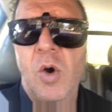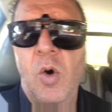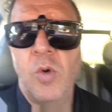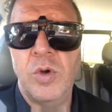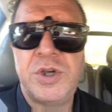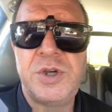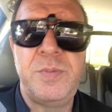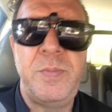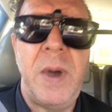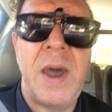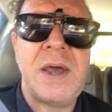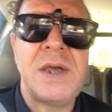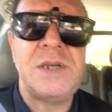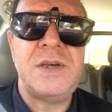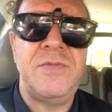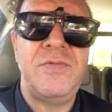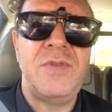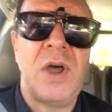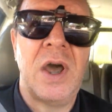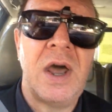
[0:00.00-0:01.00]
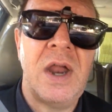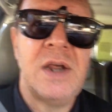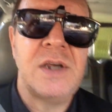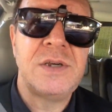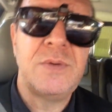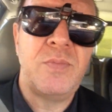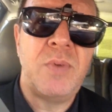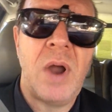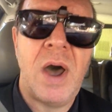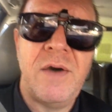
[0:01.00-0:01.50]
or specs if they're going to
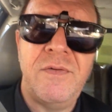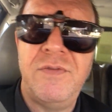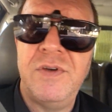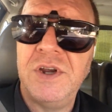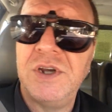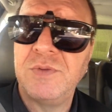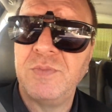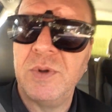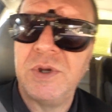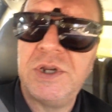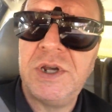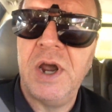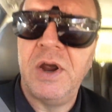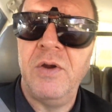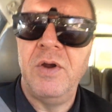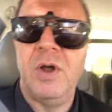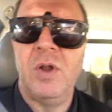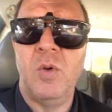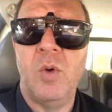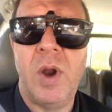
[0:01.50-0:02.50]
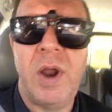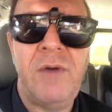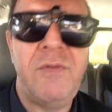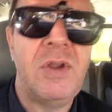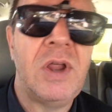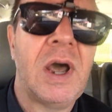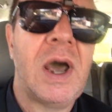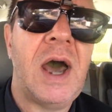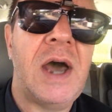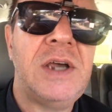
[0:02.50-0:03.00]
supply finished material,
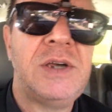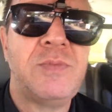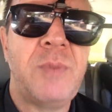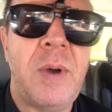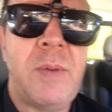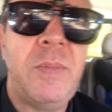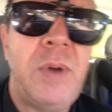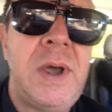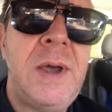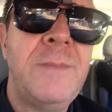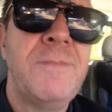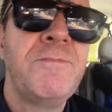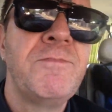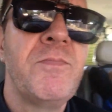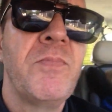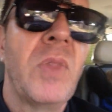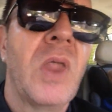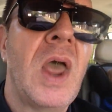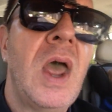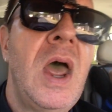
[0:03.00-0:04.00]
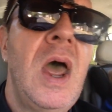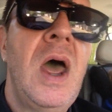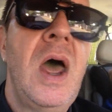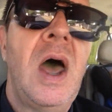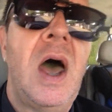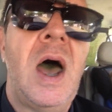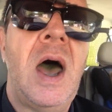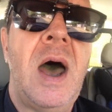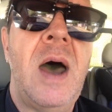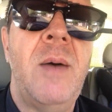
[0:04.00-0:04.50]
whatever the case may be.
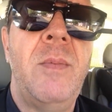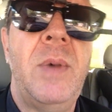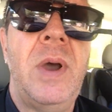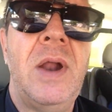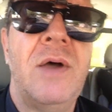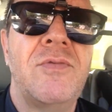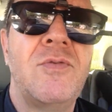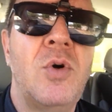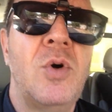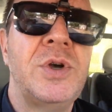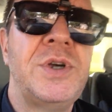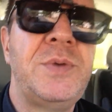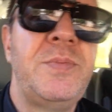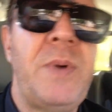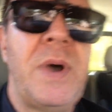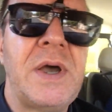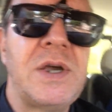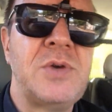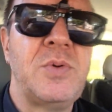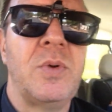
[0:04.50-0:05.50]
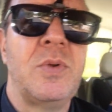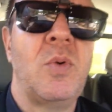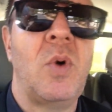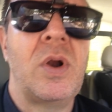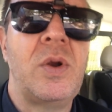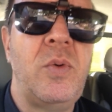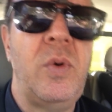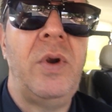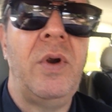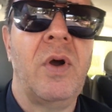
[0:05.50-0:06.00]
Um, and of course, specs with
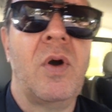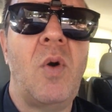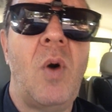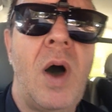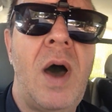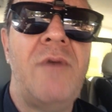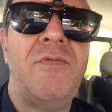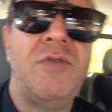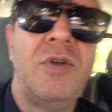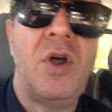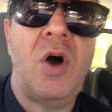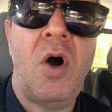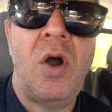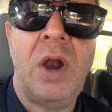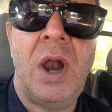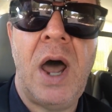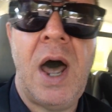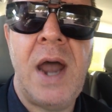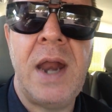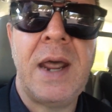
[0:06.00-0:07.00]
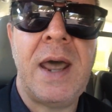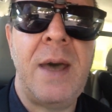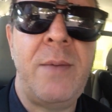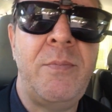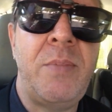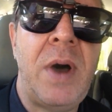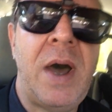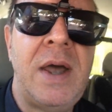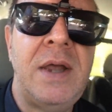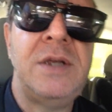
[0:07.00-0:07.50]
what we require for the online
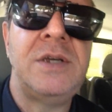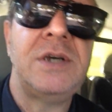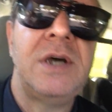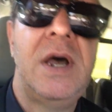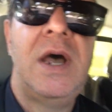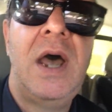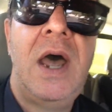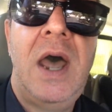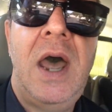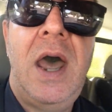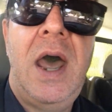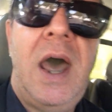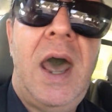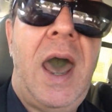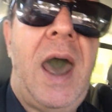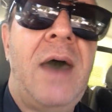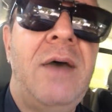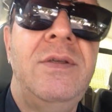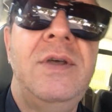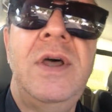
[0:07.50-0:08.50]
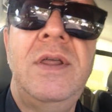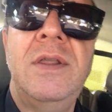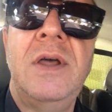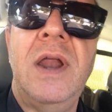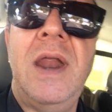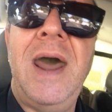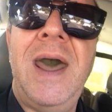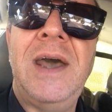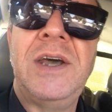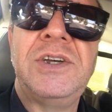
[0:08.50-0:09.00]
campaigns. And then
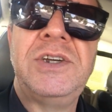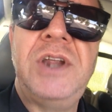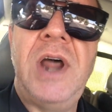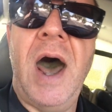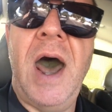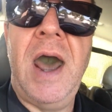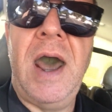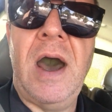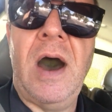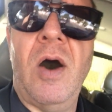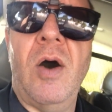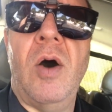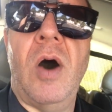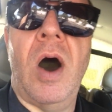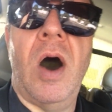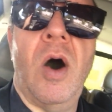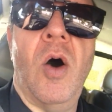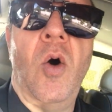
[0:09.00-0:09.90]
the next day, I, I